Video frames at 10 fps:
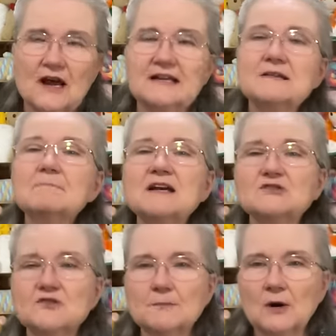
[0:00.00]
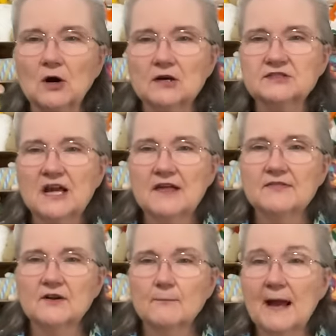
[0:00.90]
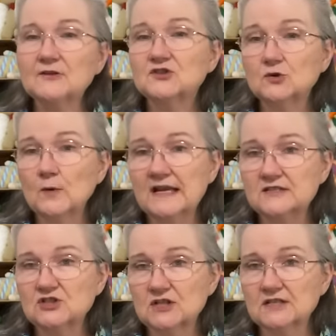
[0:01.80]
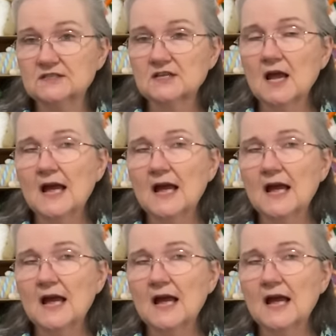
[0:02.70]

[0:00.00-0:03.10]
I did measure the bars. They're about 2 inches.